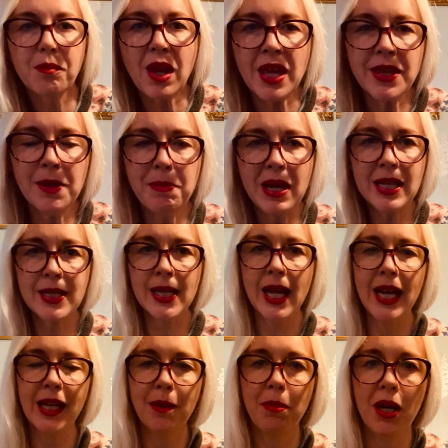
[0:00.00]
the
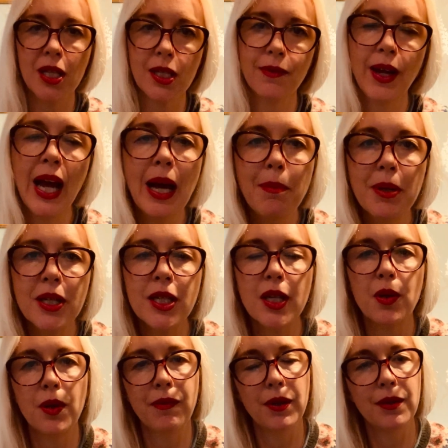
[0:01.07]
best-selling The Positive Habit,
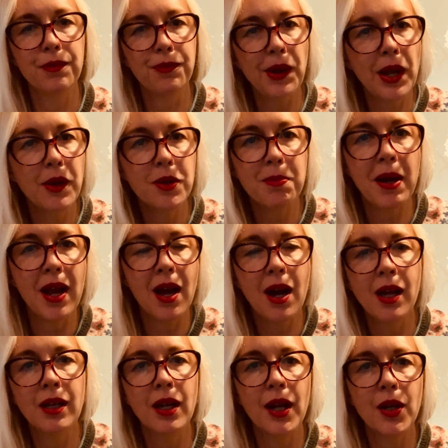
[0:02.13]
or if you followed my
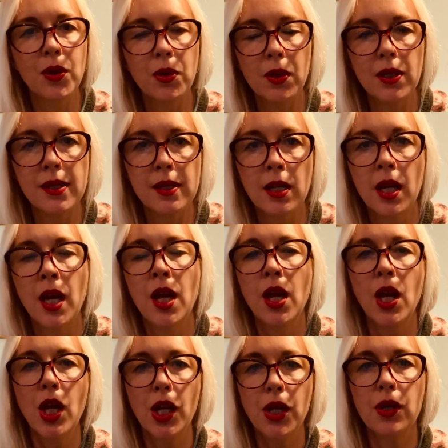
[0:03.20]
online course,
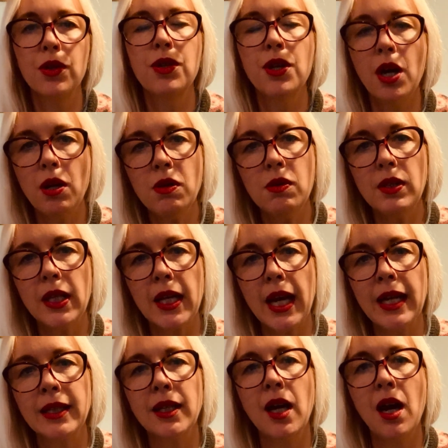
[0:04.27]
you'll know that
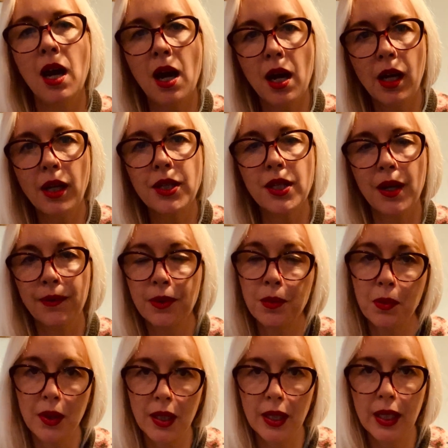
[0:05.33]
at the heart of the
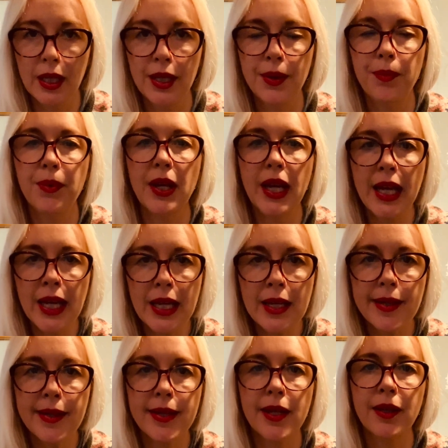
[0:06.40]
work
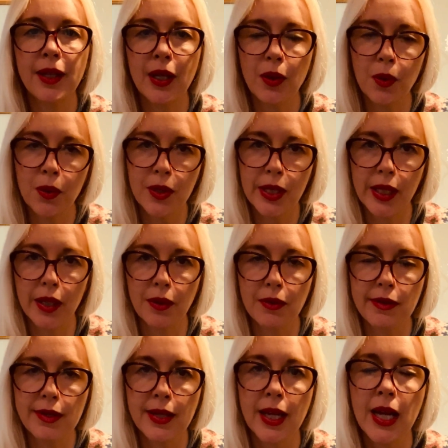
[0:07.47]
is the
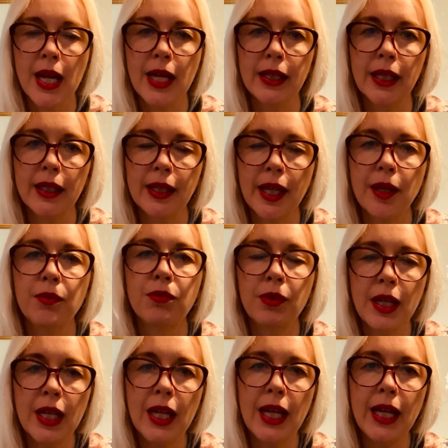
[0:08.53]
audios, that they
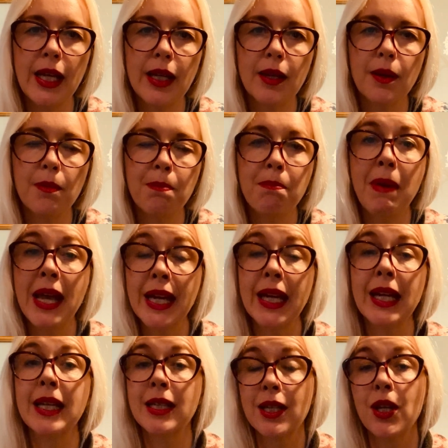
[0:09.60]
really make
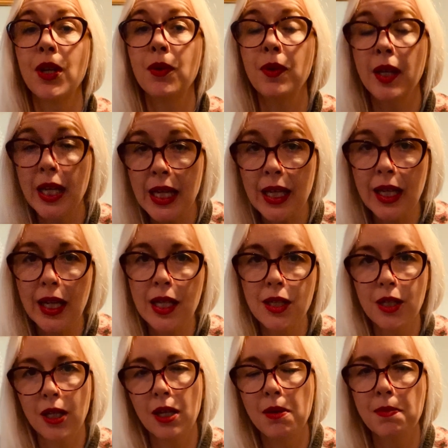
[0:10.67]
it unique in
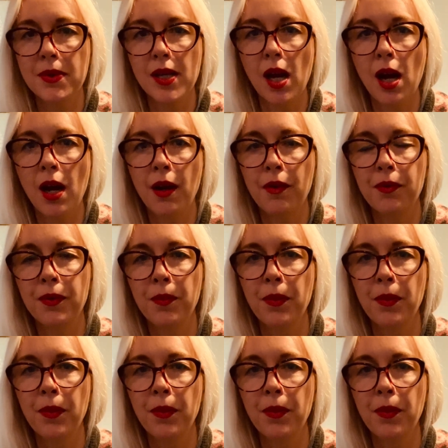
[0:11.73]
terms of